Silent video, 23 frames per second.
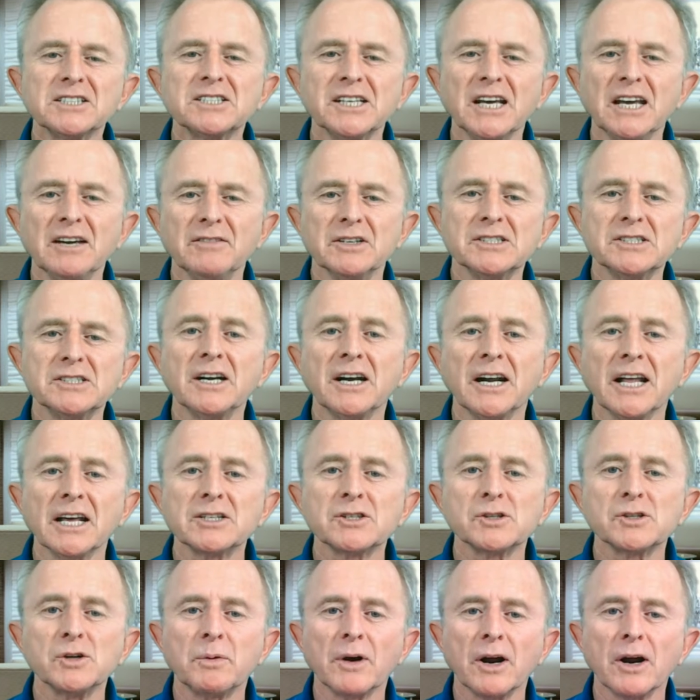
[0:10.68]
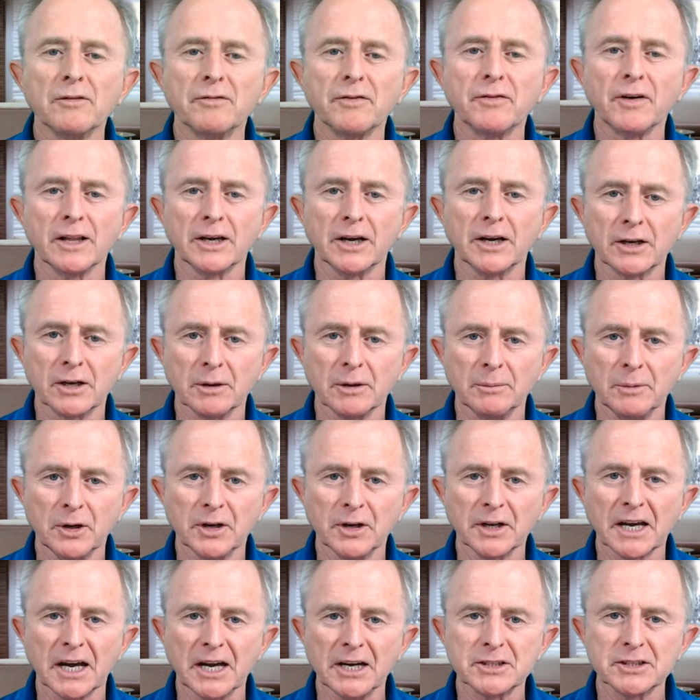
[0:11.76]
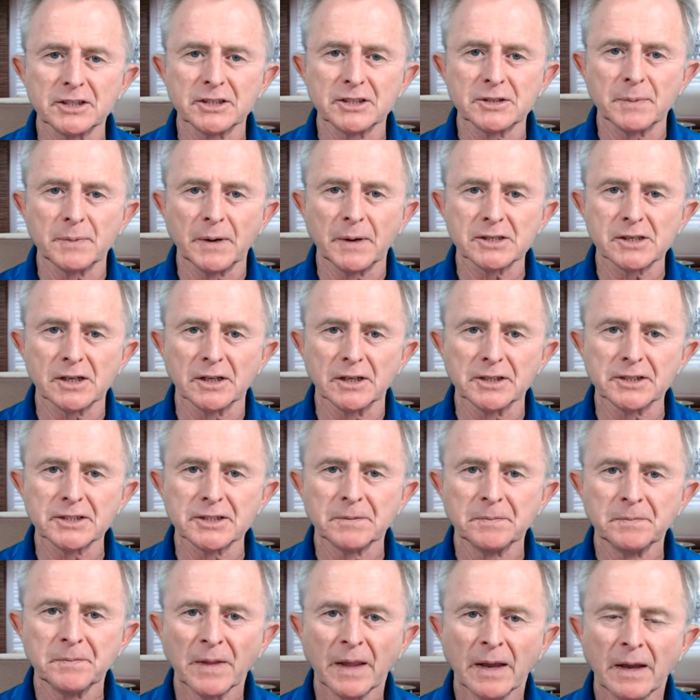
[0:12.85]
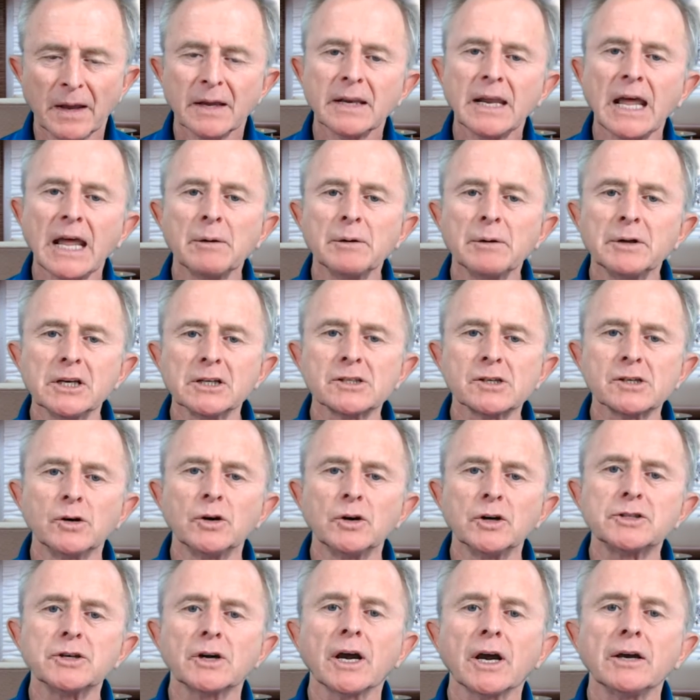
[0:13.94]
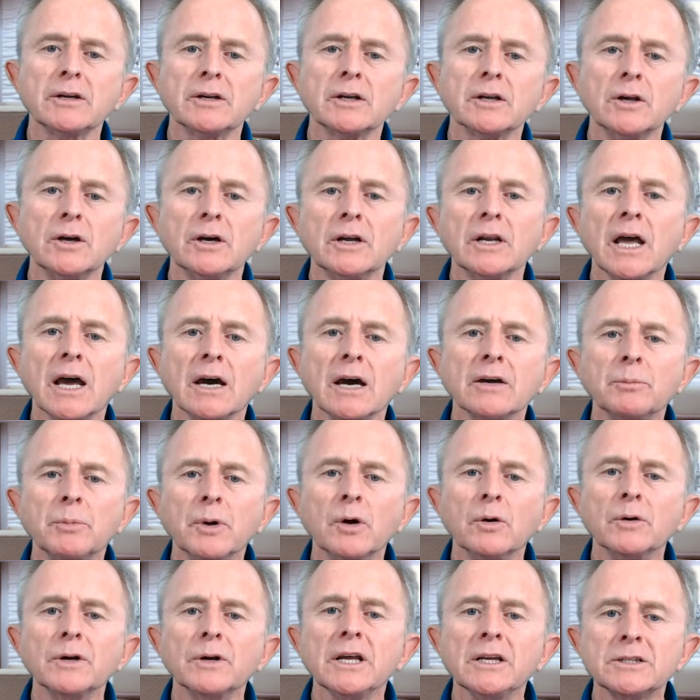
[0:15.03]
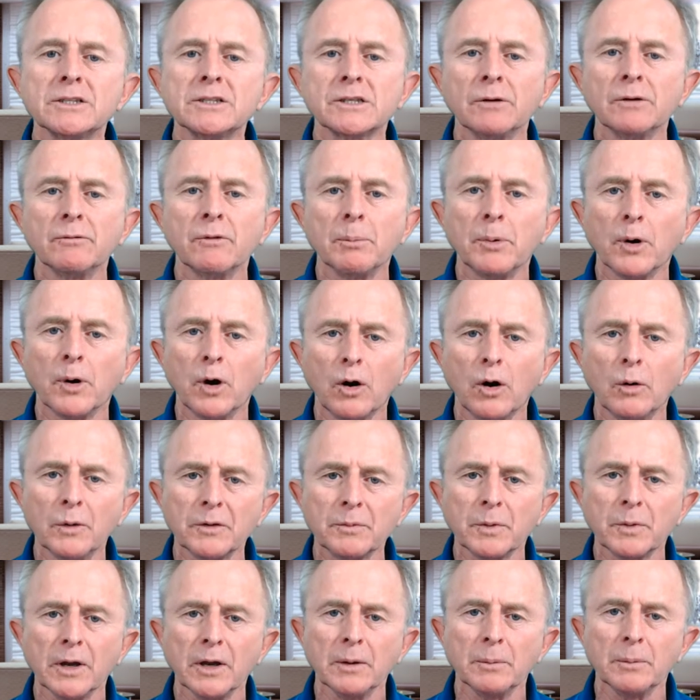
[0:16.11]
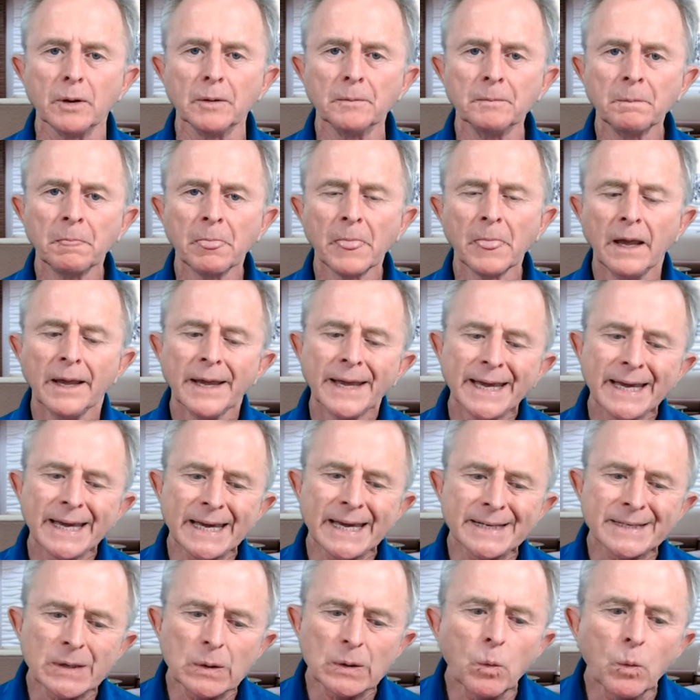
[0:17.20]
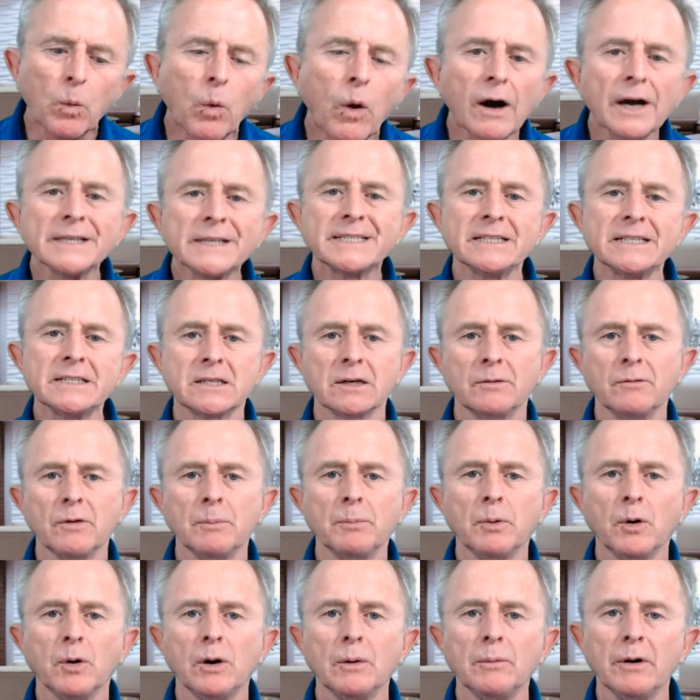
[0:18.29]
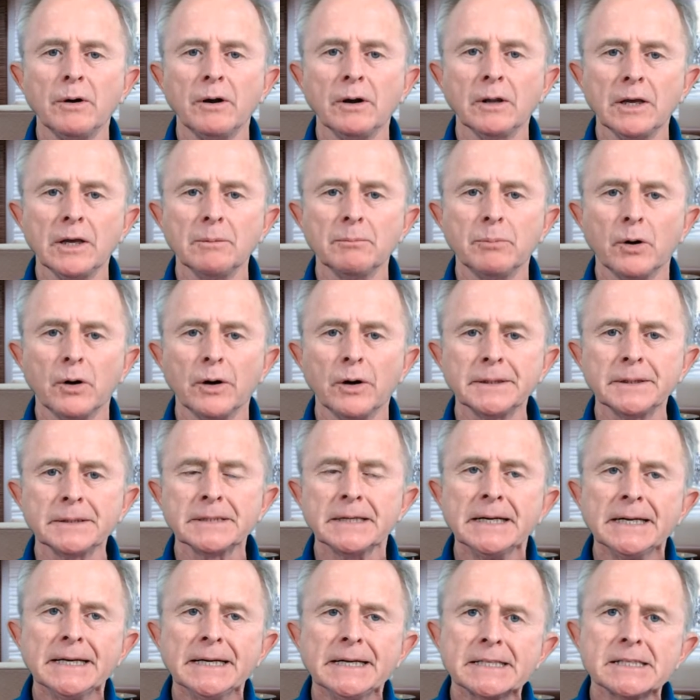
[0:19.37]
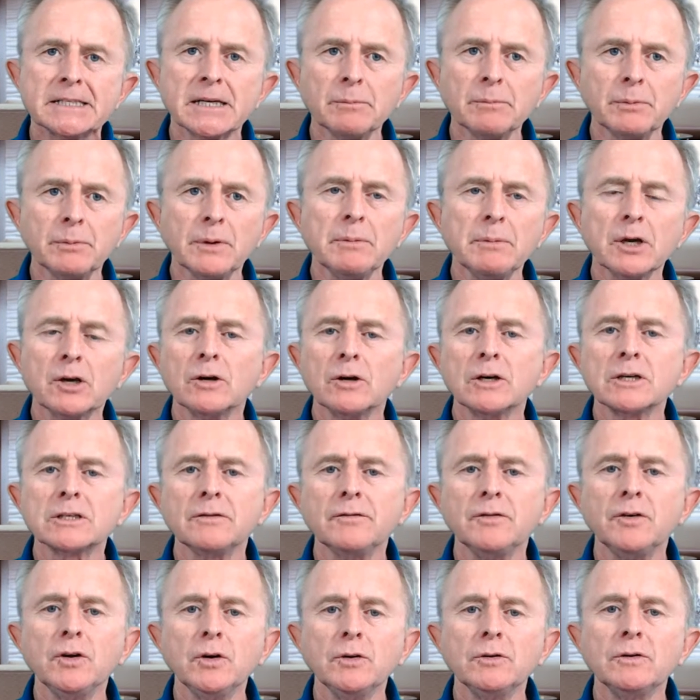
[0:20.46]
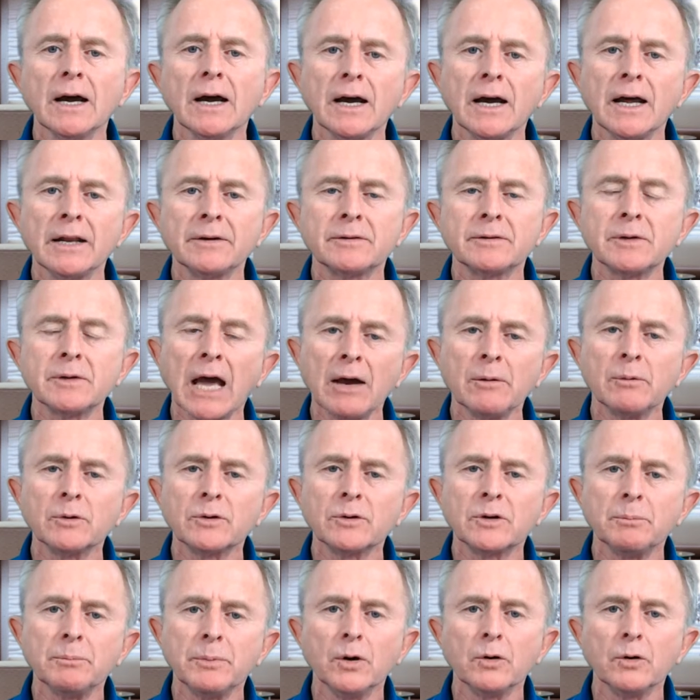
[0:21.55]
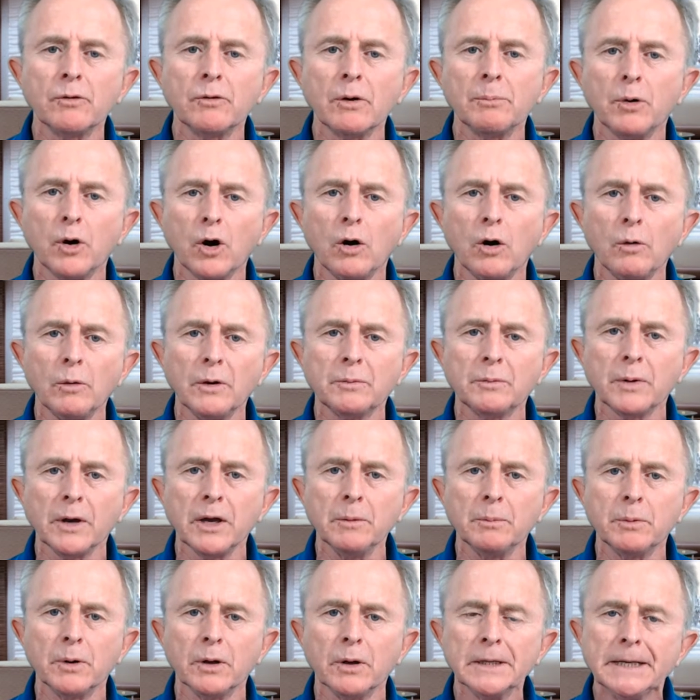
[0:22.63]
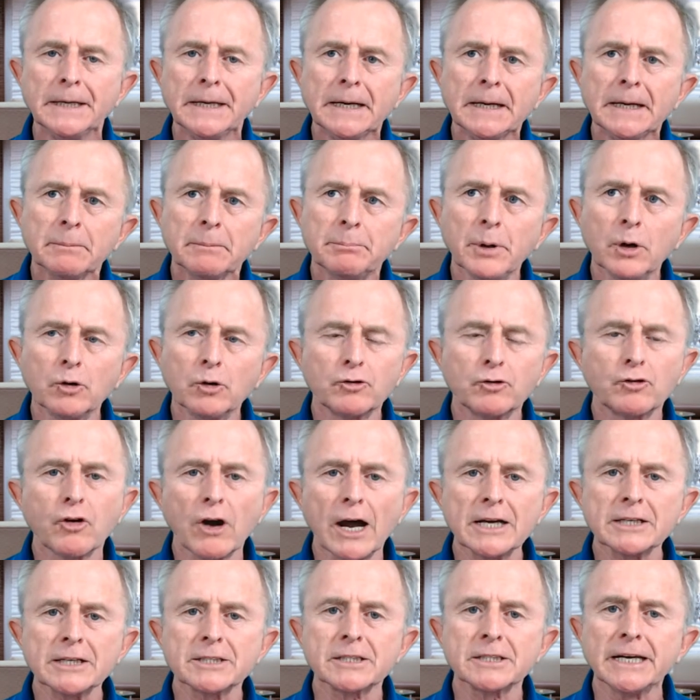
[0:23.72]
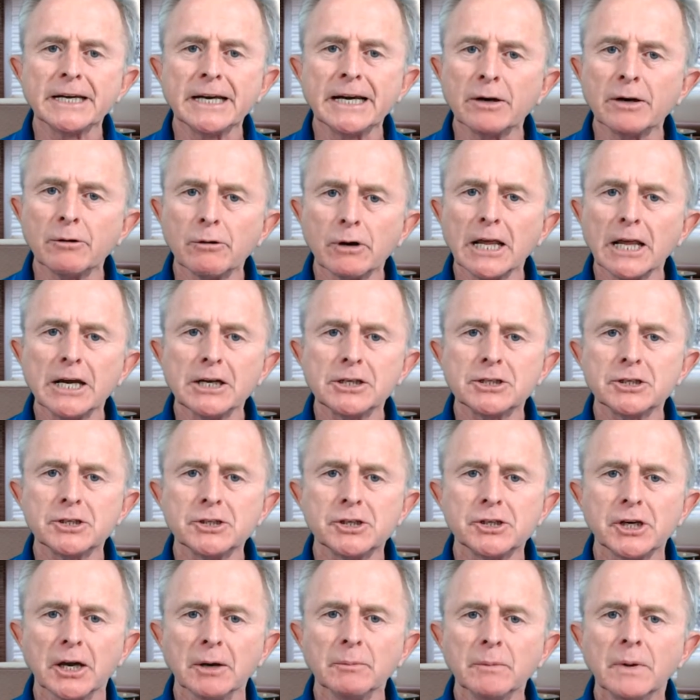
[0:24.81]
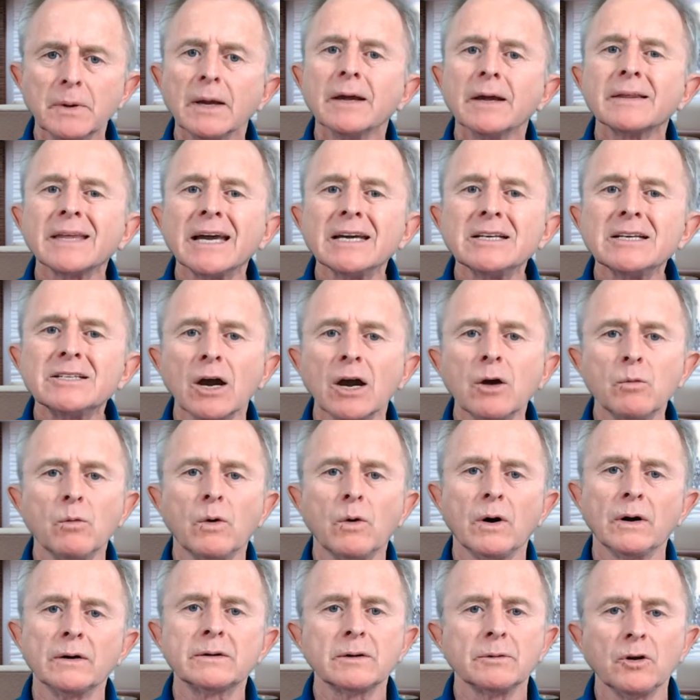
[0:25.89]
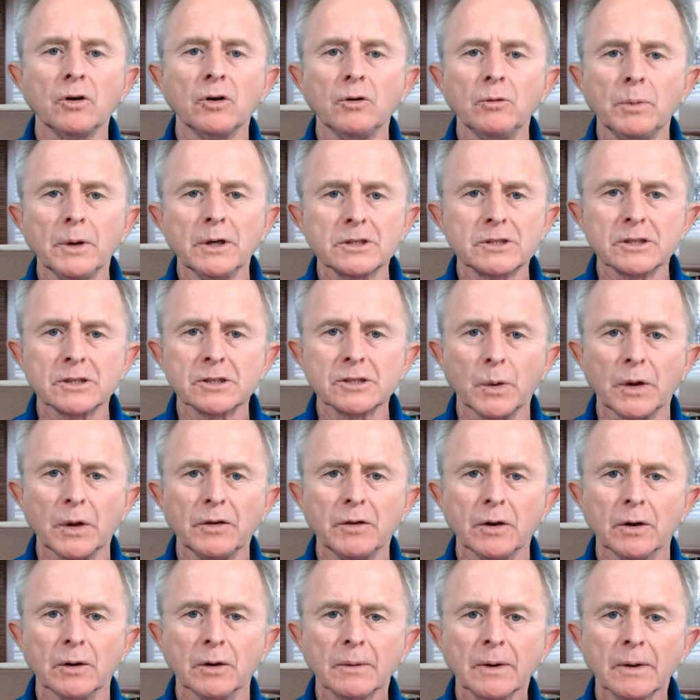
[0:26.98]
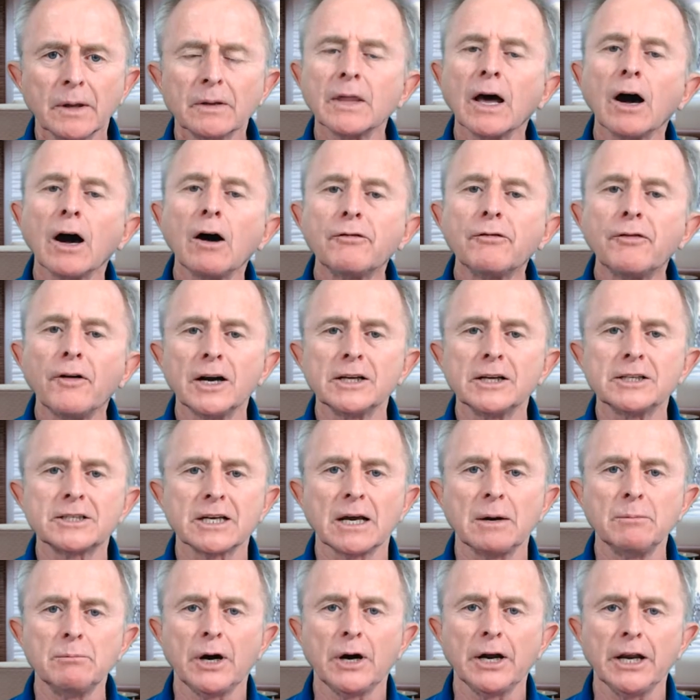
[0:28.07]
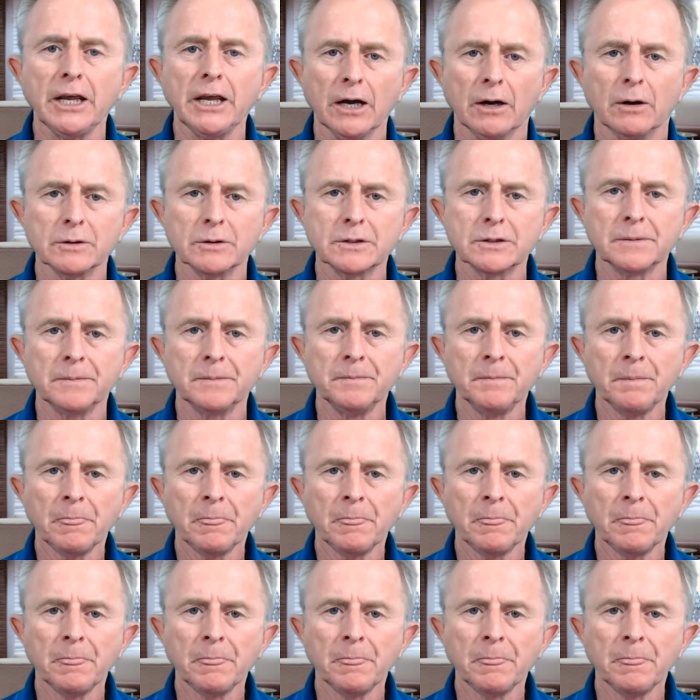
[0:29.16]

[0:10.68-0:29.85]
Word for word: Stevens, International Profiling and Communication Specialist. Now in this course, you're going to learn how to build instant rapport with people. And why is instant rapport really important? Simply because if you aren't able to build rapport with people, build trust and a relationship, they don't want to do business with you. They'll find somebody else.